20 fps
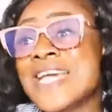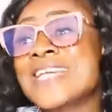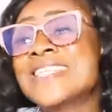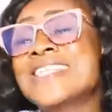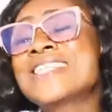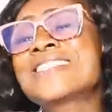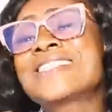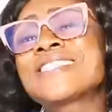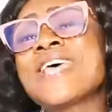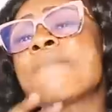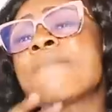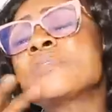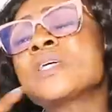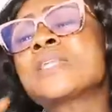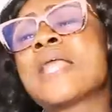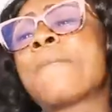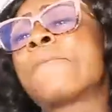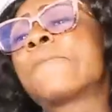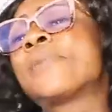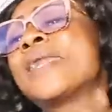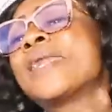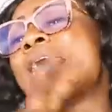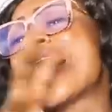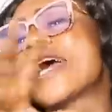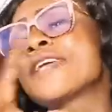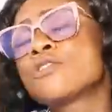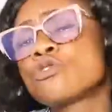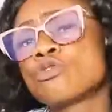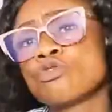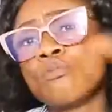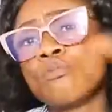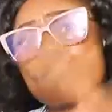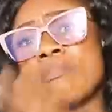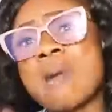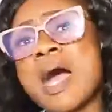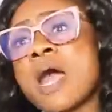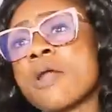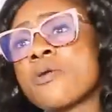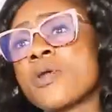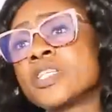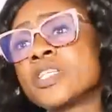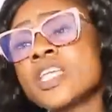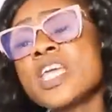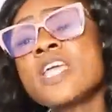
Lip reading: The same thing applies to marriage.